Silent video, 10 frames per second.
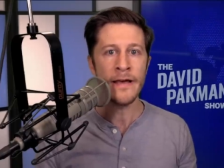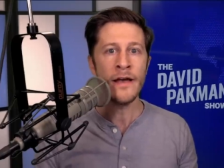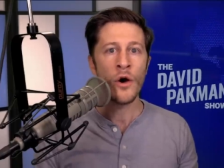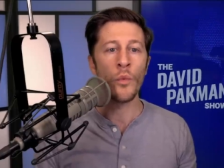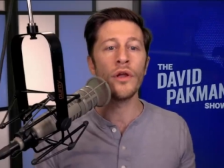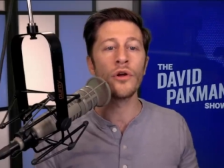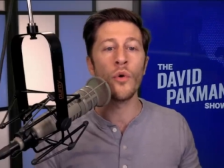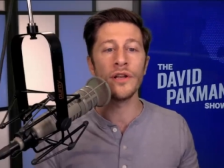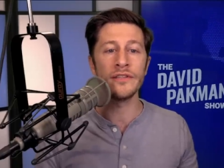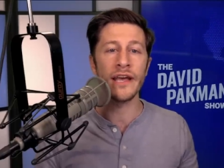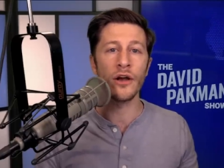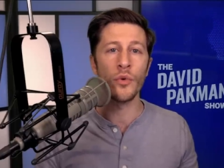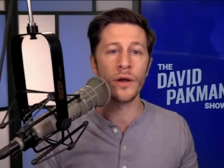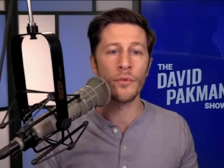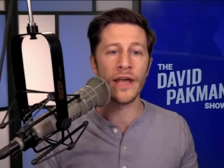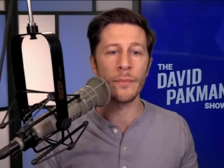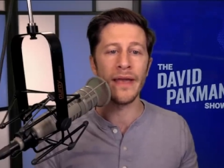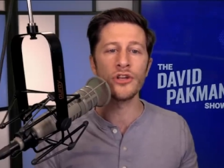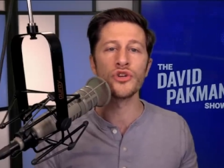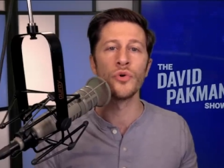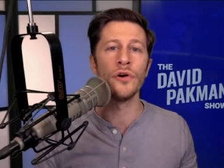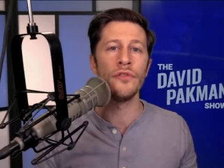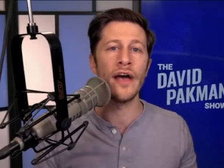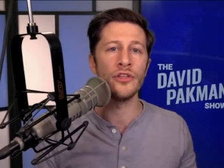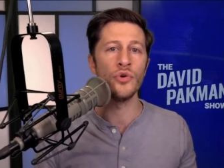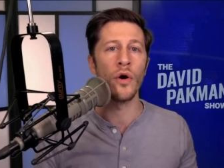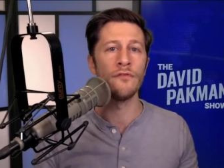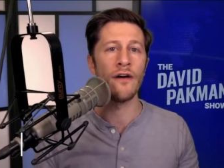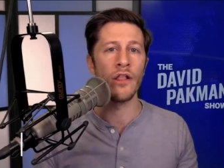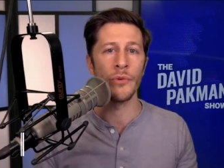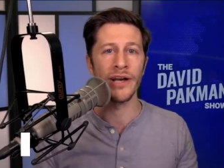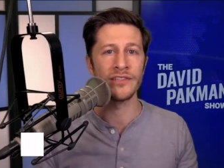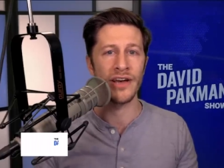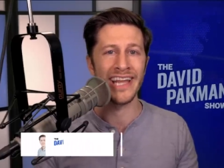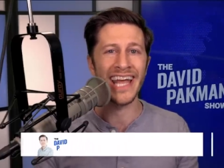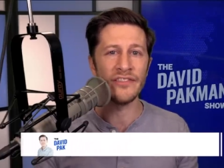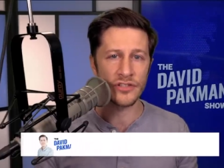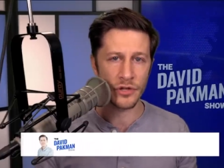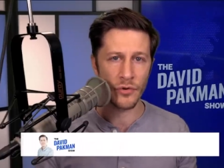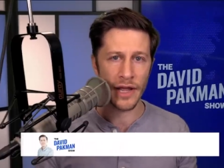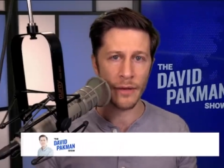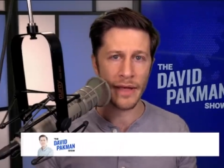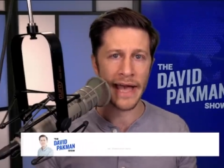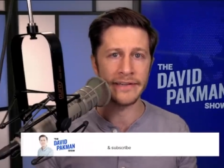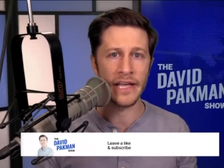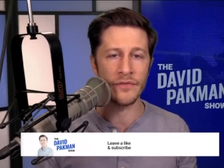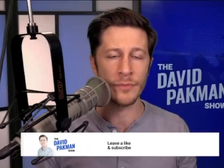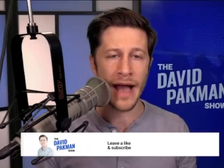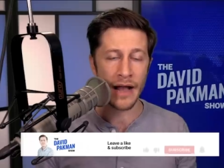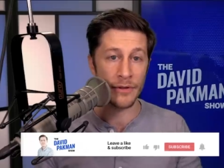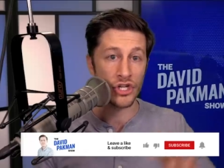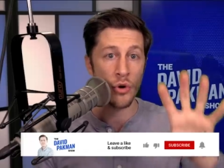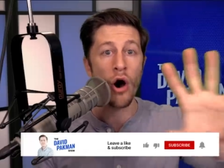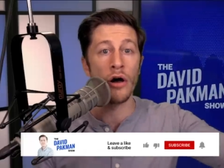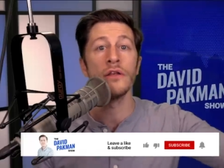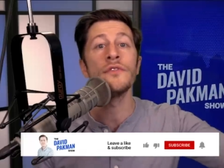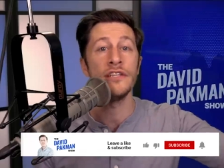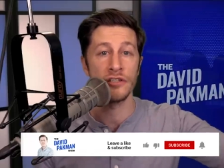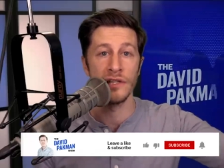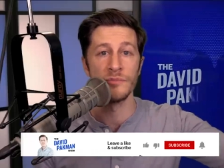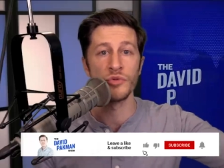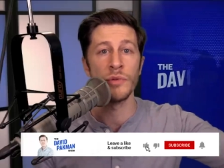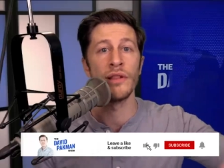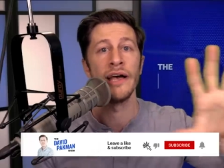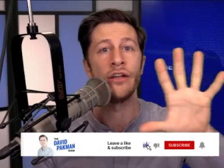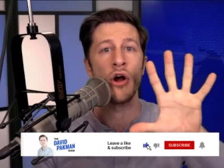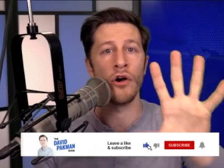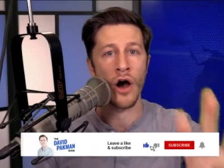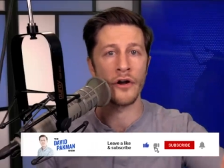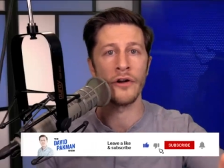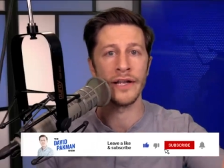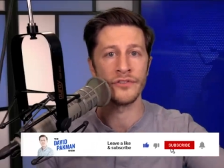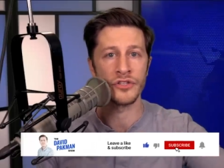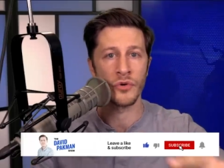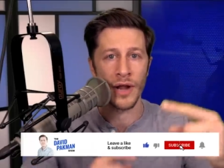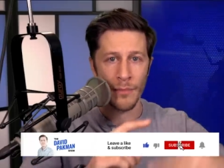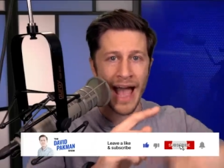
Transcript: We are going to take a quick break. Make sure that you are following us on Instagram at David Pakman Show. All of these clips we played are on our Instagram.